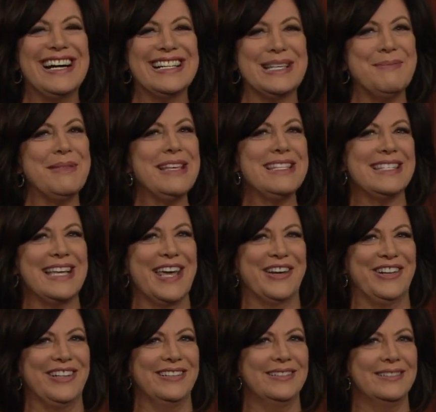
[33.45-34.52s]
something
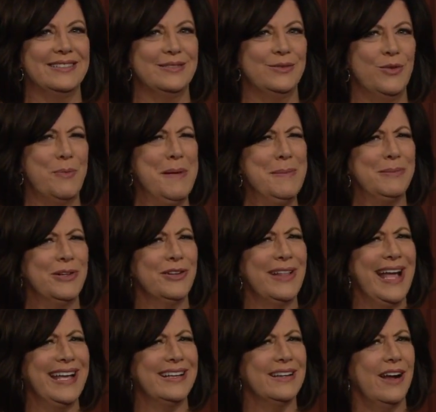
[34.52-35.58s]
subtle. Yeah, something subtle. People are
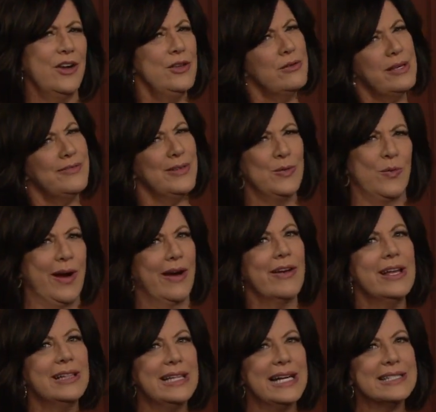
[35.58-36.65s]
like, are you even wearing
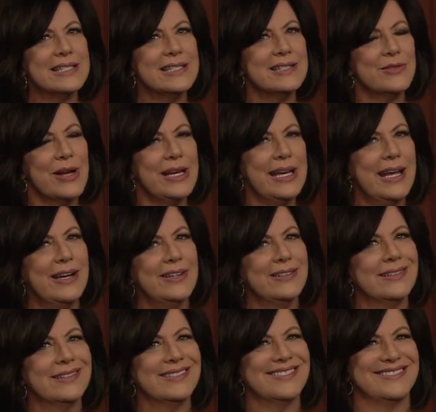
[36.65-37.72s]
glasses?
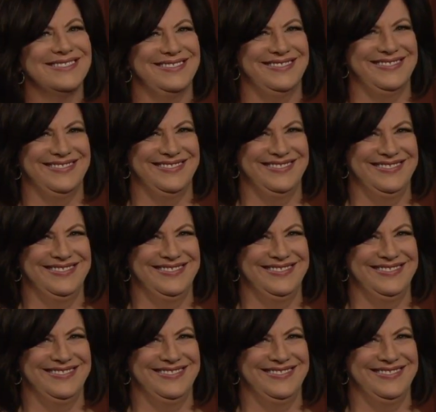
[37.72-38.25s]
Yeah.